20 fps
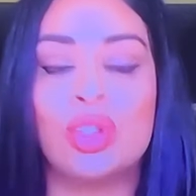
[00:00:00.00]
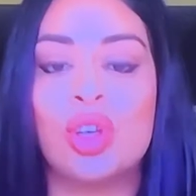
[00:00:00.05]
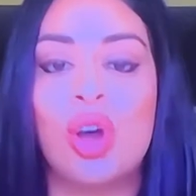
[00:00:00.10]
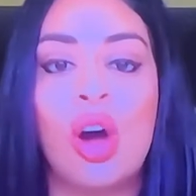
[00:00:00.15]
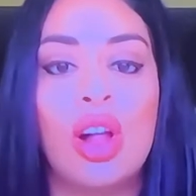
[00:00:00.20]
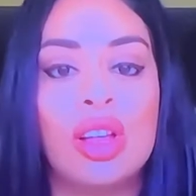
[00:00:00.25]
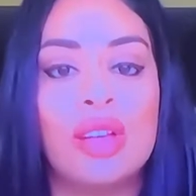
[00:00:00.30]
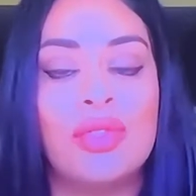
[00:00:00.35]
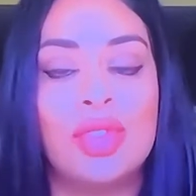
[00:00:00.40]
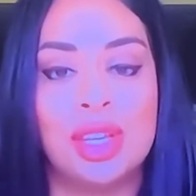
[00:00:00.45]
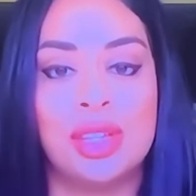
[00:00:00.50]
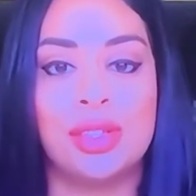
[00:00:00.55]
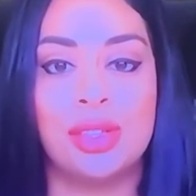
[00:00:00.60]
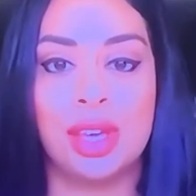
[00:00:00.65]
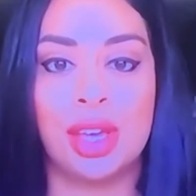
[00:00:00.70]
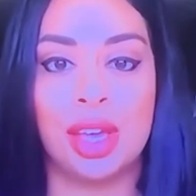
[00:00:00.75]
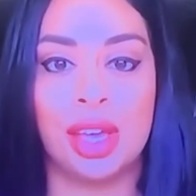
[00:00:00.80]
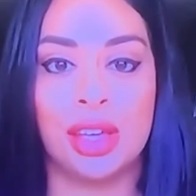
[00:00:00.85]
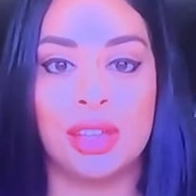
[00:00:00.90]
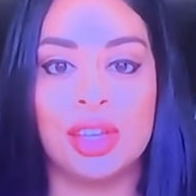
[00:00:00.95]
All of these
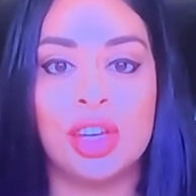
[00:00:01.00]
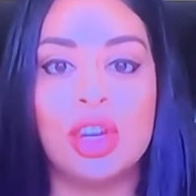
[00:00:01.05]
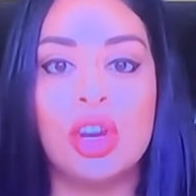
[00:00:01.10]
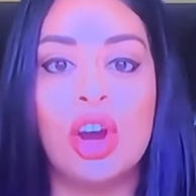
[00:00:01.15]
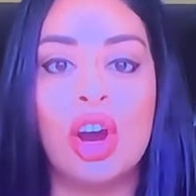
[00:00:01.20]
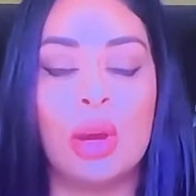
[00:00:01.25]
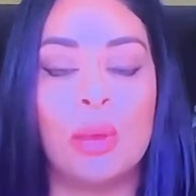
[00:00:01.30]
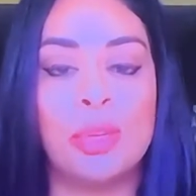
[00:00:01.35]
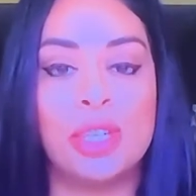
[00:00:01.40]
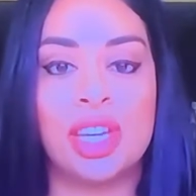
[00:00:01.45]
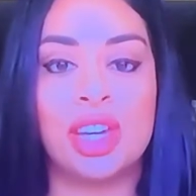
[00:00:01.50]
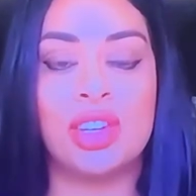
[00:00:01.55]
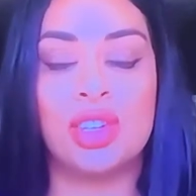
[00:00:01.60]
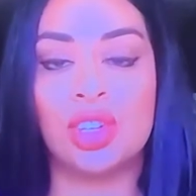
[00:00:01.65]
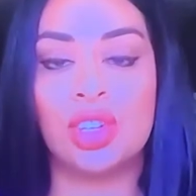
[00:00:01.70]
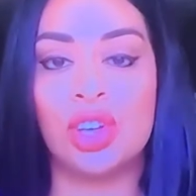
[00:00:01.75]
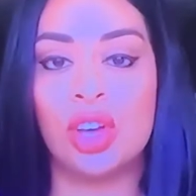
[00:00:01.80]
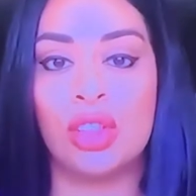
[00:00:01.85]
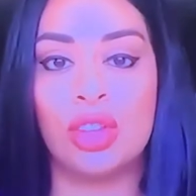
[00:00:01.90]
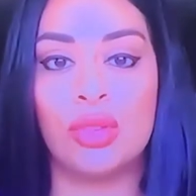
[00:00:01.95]
things are
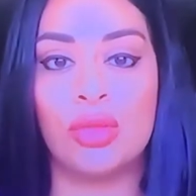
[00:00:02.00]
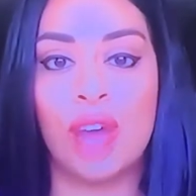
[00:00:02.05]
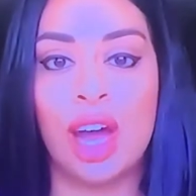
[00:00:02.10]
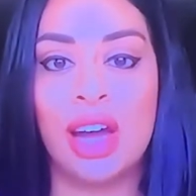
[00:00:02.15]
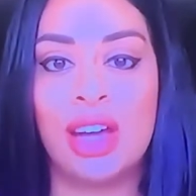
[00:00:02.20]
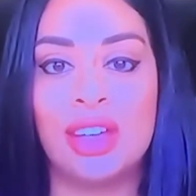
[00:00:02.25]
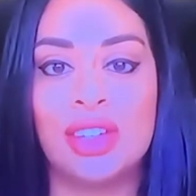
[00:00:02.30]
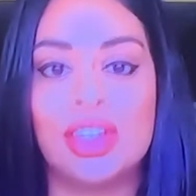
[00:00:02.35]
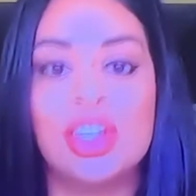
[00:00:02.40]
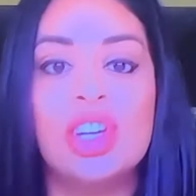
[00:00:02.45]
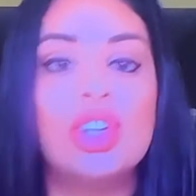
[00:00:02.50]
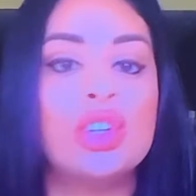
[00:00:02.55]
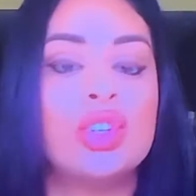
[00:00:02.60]
potentially on the rise.